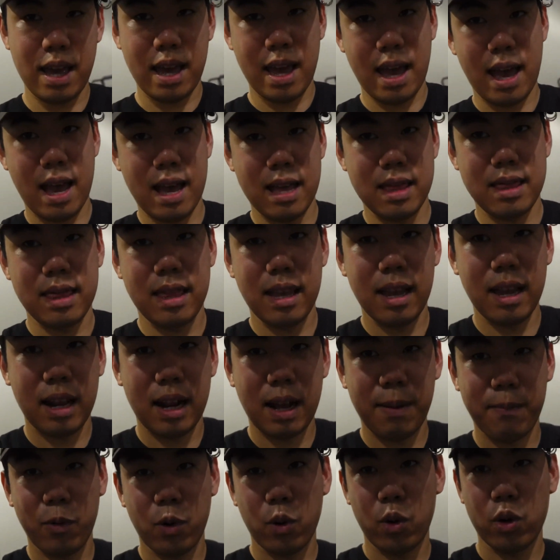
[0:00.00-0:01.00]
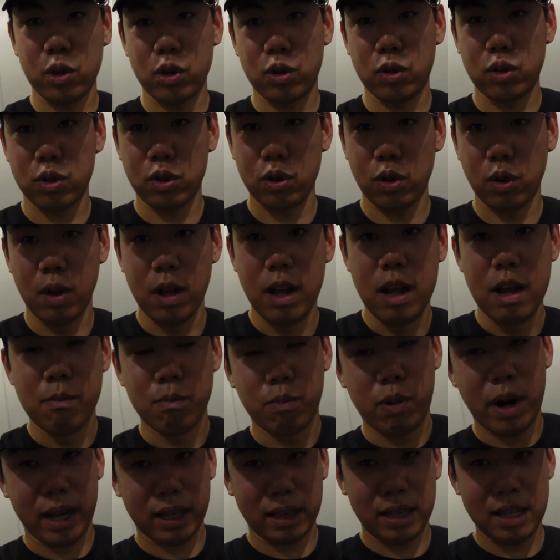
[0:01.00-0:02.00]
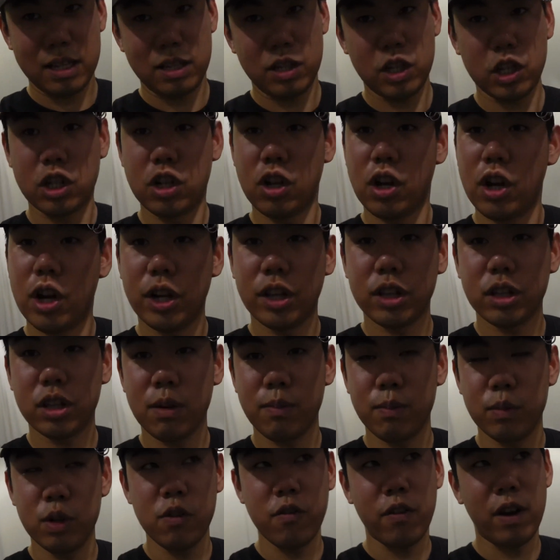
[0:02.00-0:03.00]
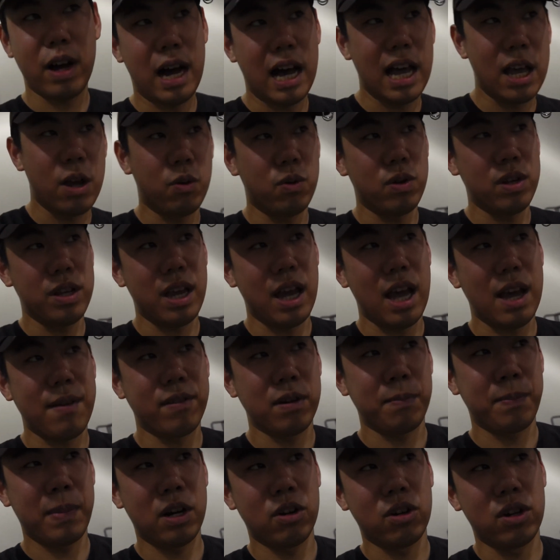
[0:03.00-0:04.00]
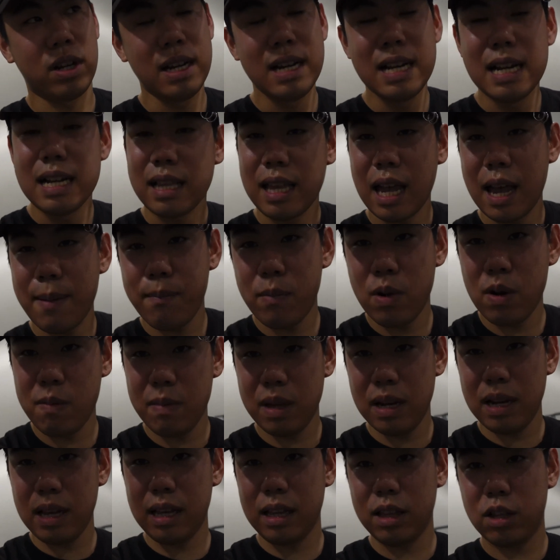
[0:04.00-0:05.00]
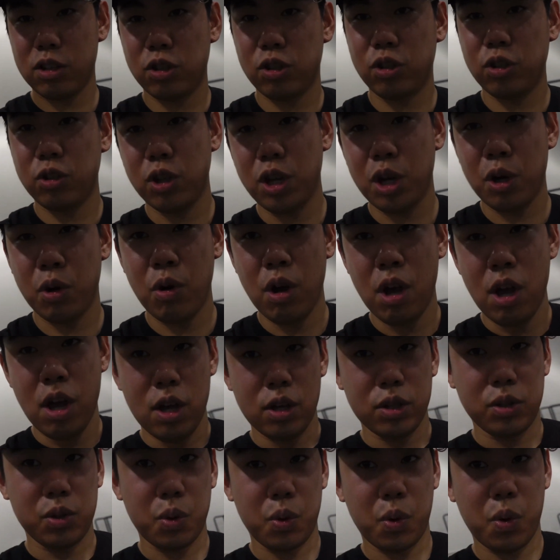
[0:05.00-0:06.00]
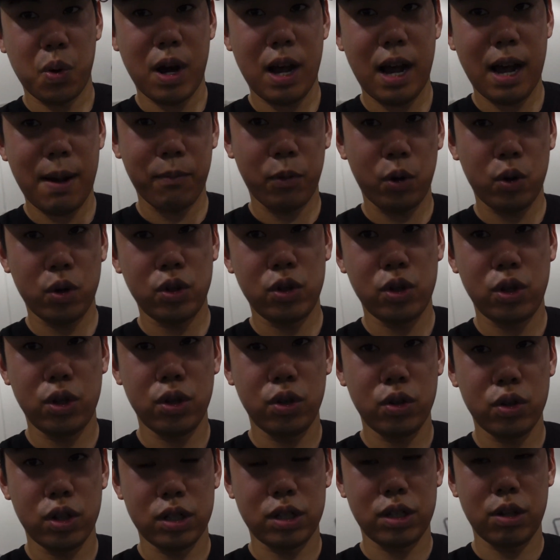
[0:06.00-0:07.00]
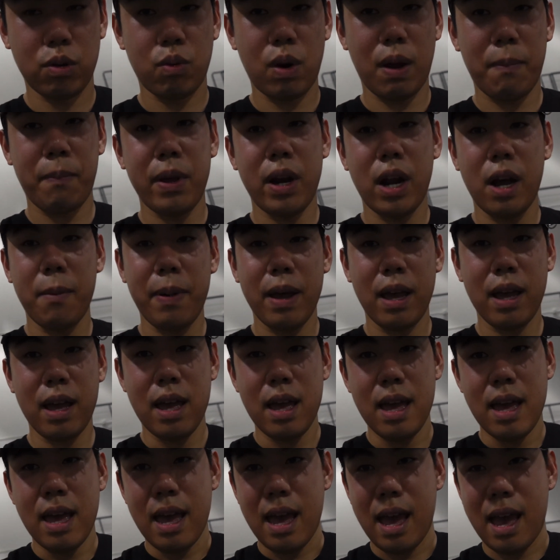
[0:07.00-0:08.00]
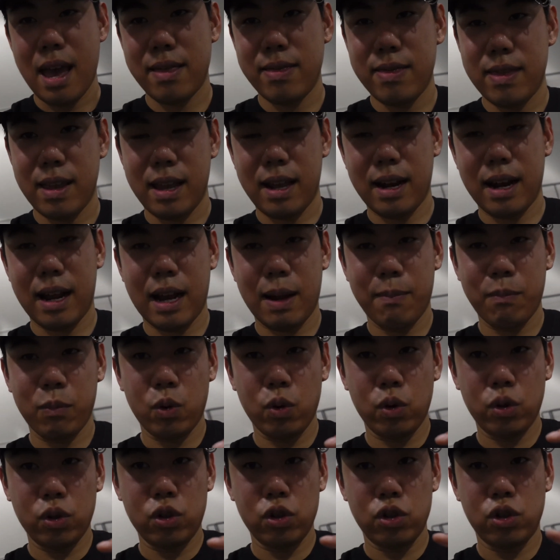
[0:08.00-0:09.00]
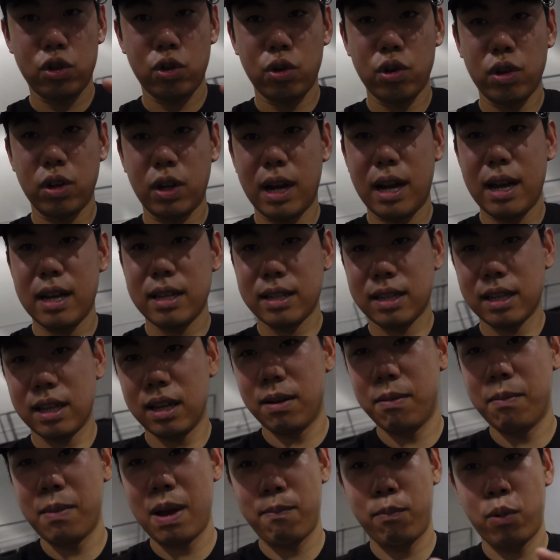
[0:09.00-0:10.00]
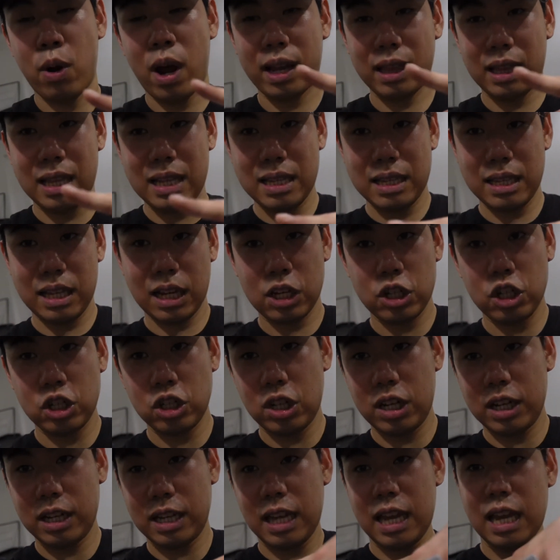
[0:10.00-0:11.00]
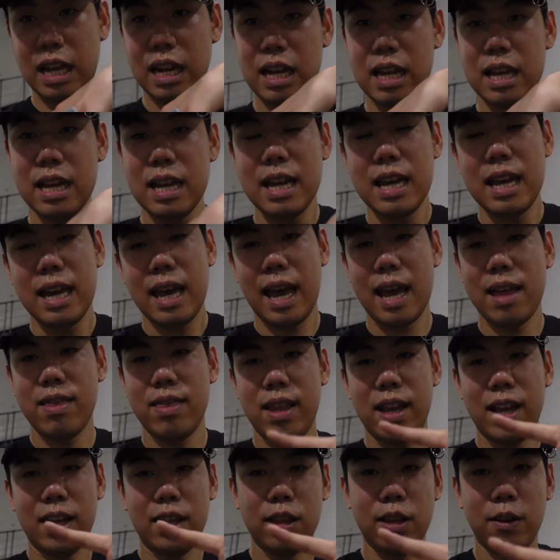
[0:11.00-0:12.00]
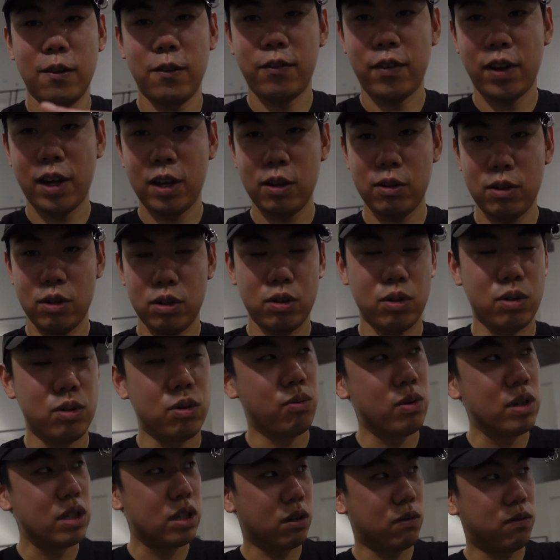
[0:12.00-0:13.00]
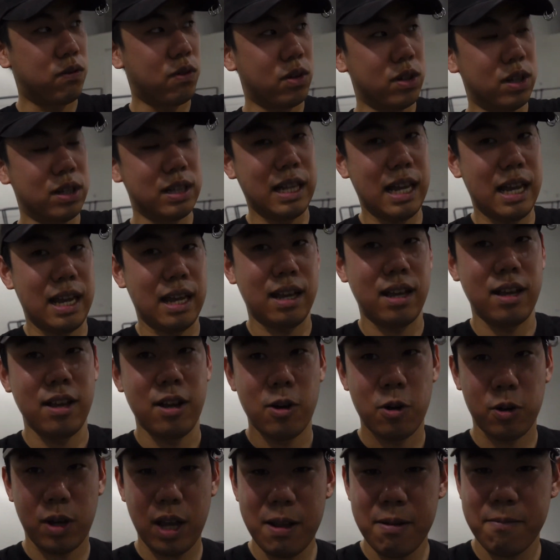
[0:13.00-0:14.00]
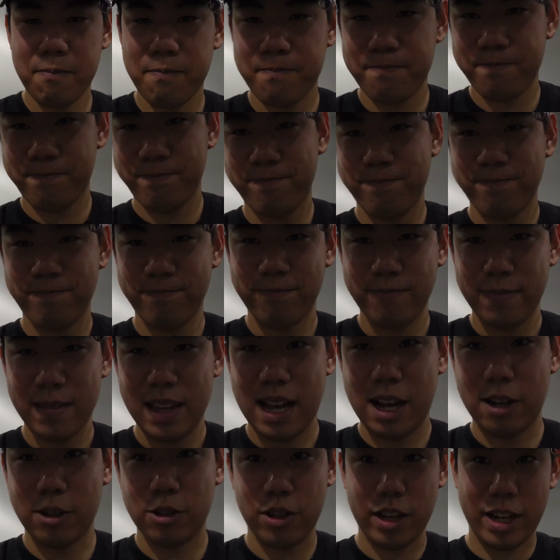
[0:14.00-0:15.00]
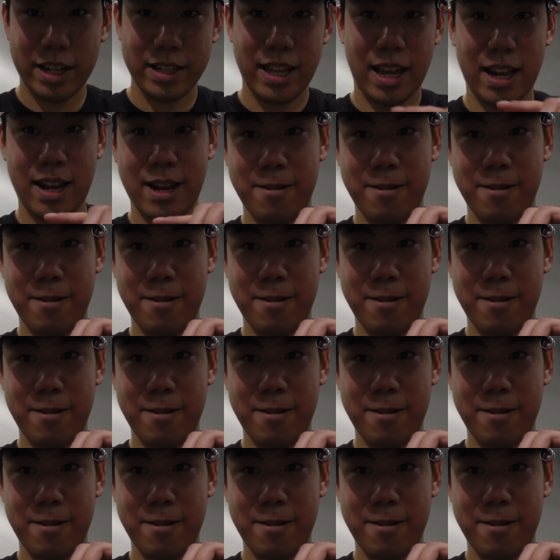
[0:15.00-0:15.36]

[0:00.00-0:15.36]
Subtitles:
and then I'm going to practice just learning the move. I only have about 10 more minutes in the studio, so I'm going to just wrap it up, and then I'm going to show you guys my practice section again, and then the final result for the day. Okay, I'll see you guys then.